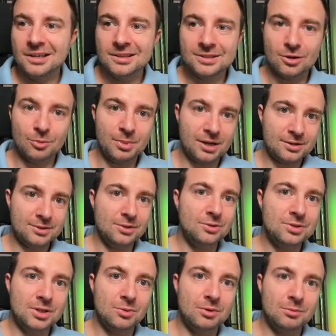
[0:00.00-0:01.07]
So a better
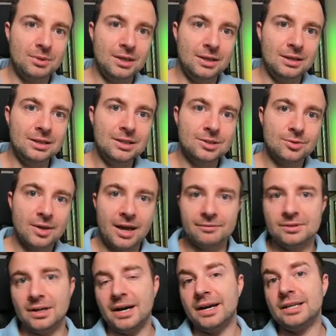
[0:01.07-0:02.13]
solution would be to
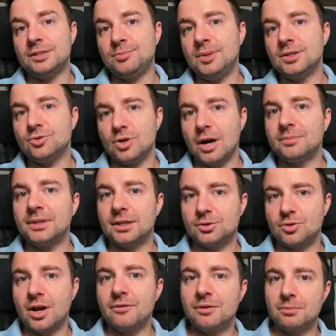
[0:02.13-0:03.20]
have the ISP drop that
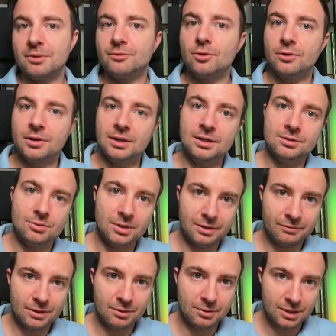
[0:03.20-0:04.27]
traffic before it
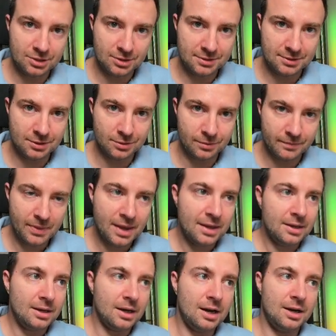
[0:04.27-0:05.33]
even reaches you
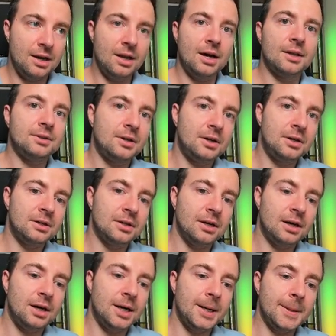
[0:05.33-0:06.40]
another
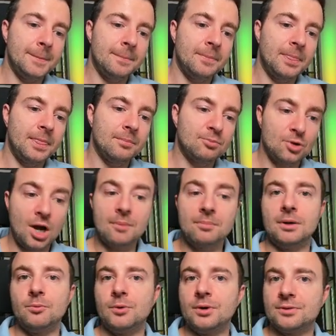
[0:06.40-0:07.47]
um,
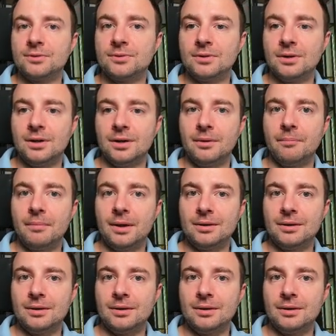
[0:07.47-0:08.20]
problem with uh,